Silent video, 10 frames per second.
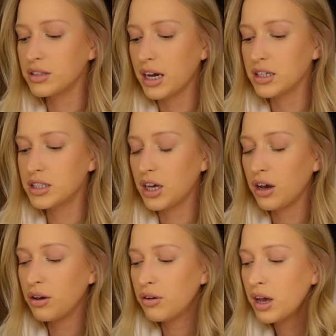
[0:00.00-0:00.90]
They are
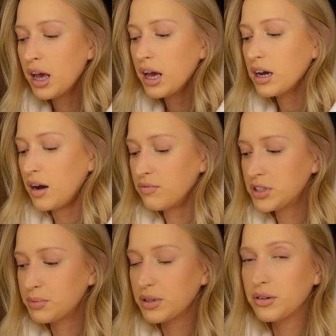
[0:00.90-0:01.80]
so
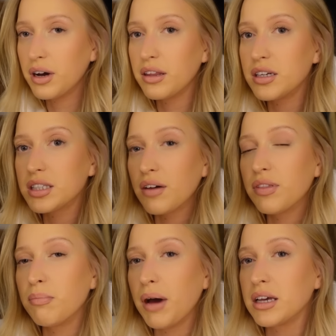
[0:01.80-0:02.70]
comfortable and they just have
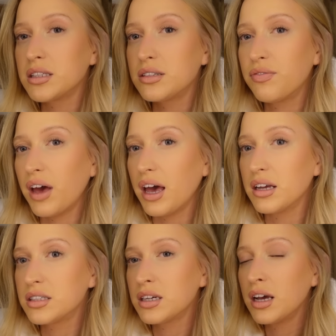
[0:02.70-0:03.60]
the best fit.